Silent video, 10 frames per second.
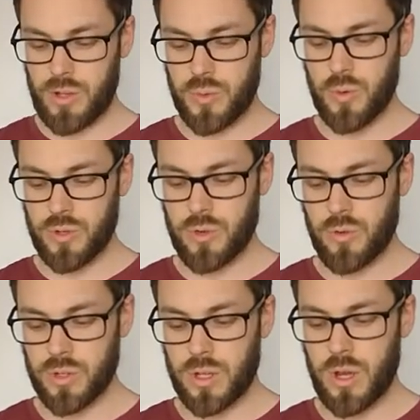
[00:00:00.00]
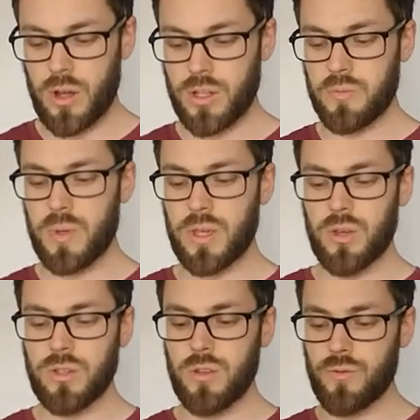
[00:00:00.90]
towards the cross guard is
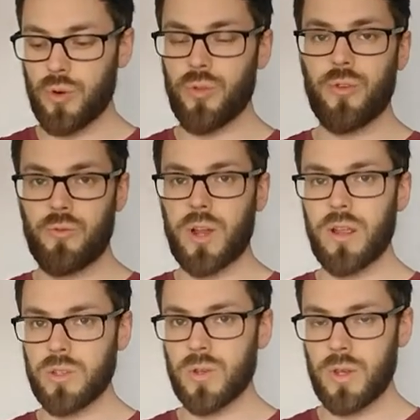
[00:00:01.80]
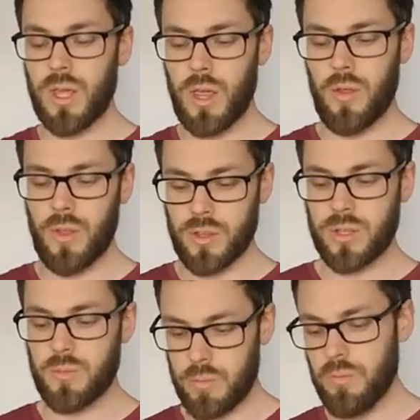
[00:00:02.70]
because you've got the rings on here
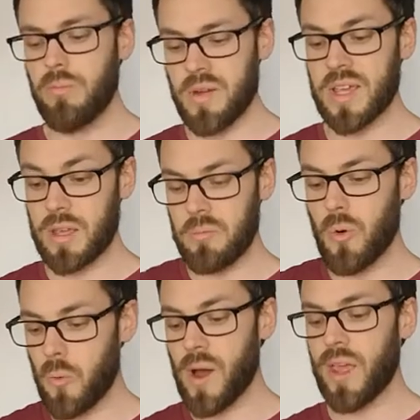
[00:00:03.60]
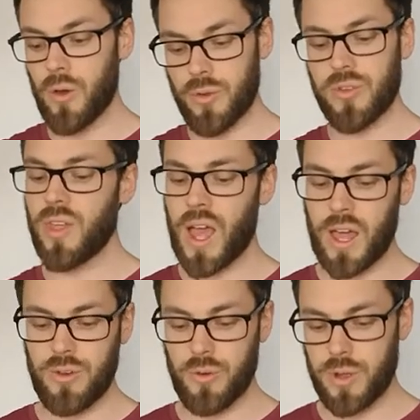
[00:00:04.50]
that's making more weight onto the
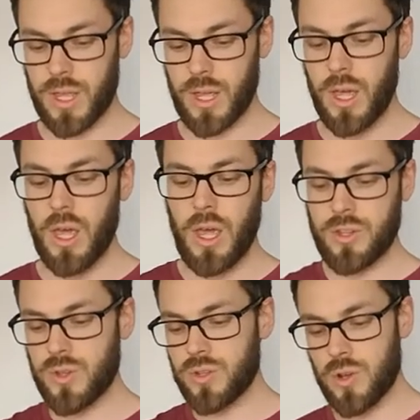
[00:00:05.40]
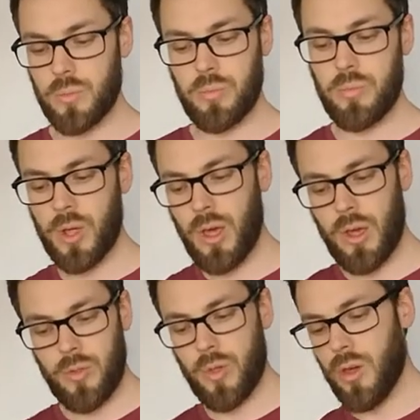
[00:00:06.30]
handle here. So it's going
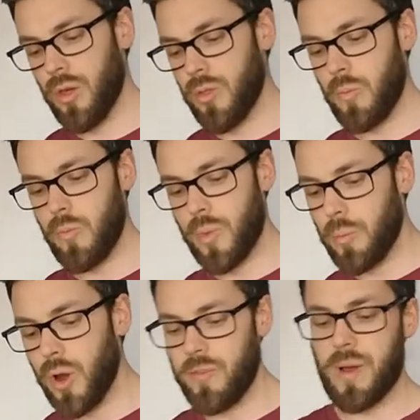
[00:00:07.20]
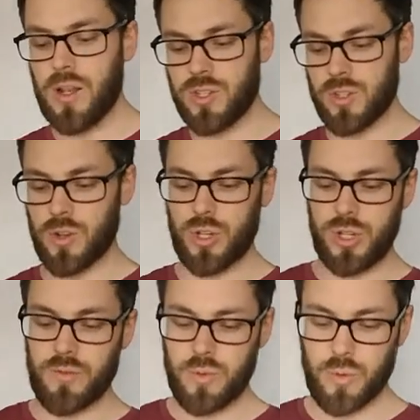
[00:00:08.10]
to, the point of balance is going to
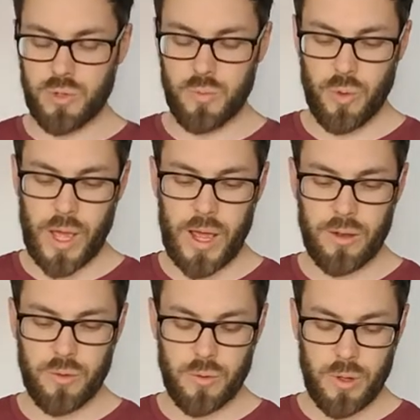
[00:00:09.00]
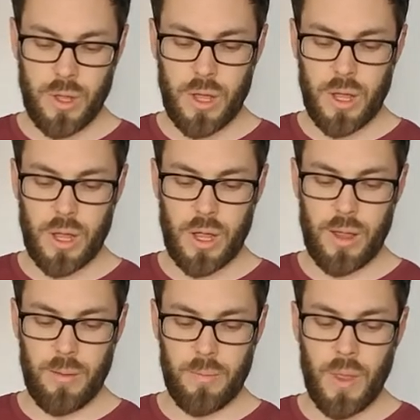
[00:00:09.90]
shift towards more the handle.
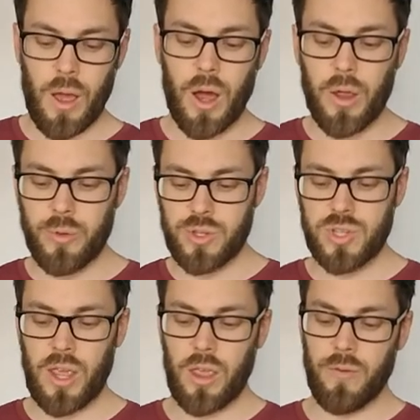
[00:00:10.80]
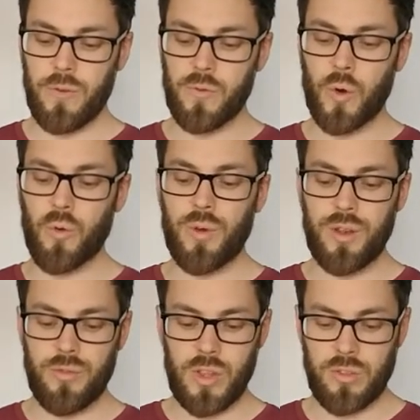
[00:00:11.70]
I would say if you've got
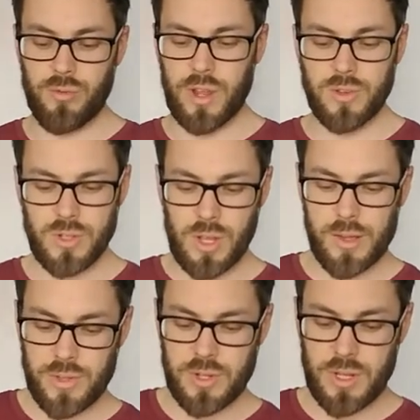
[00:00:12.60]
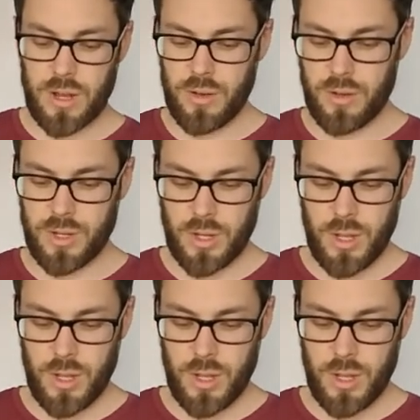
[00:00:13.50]
rid of these rings and you have the standard